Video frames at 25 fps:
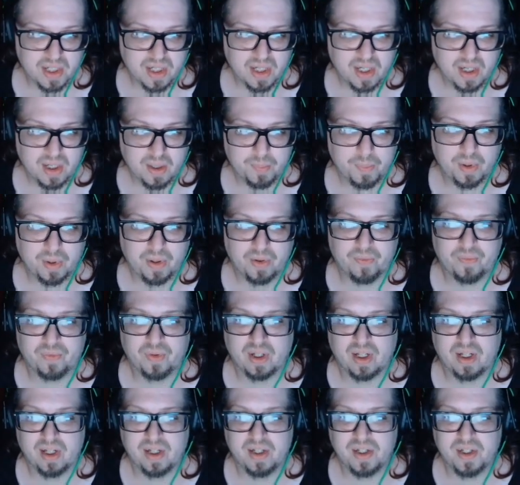
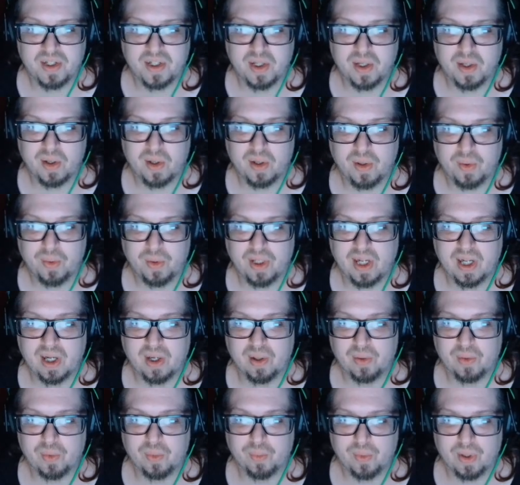butterflies will now
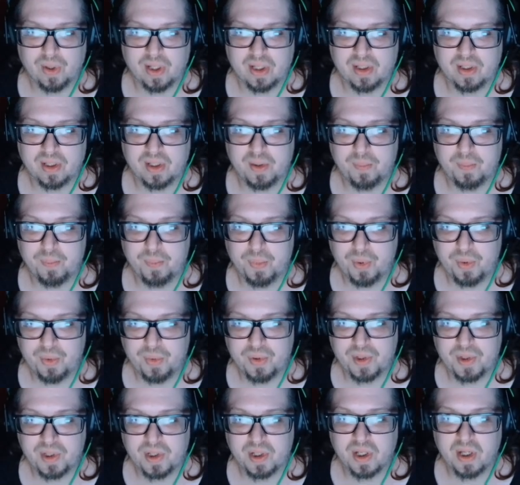correctly
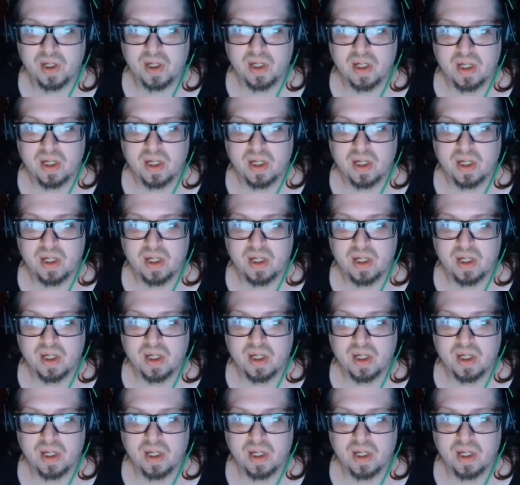boost